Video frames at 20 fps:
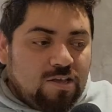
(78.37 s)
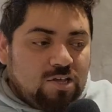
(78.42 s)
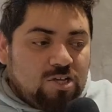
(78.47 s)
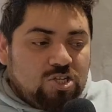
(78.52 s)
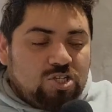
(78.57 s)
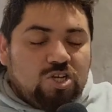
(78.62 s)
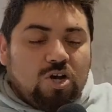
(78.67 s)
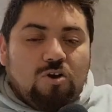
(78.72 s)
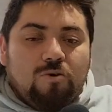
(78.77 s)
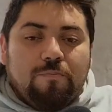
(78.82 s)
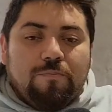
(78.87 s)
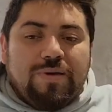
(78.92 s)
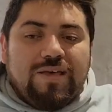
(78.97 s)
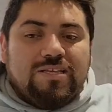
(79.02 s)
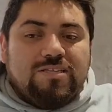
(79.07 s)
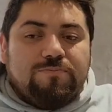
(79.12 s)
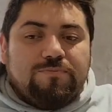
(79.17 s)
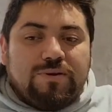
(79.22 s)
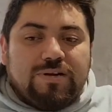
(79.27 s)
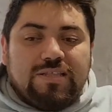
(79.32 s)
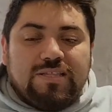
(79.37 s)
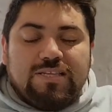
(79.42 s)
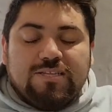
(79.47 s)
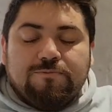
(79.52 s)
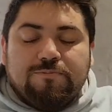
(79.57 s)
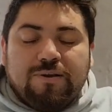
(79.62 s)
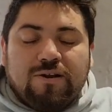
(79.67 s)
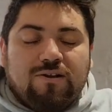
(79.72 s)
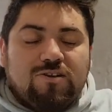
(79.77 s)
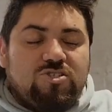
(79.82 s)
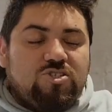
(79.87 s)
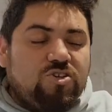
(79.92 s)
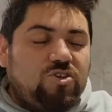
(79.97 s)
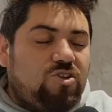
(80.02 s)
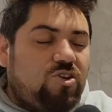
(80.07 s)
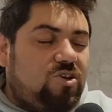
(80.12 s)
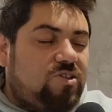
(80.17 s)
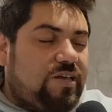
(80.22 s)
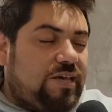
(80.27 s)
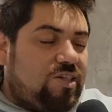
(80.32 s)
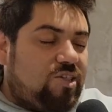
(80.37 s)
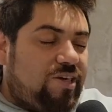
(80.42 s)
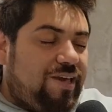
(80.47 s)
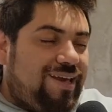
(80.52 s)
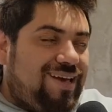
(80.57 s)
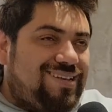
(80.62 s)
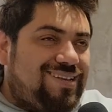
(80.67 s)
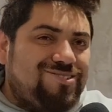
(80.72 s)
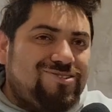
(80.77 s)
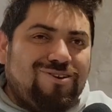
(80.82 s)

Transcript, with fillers: So, Miss Britney Spears, you know that she has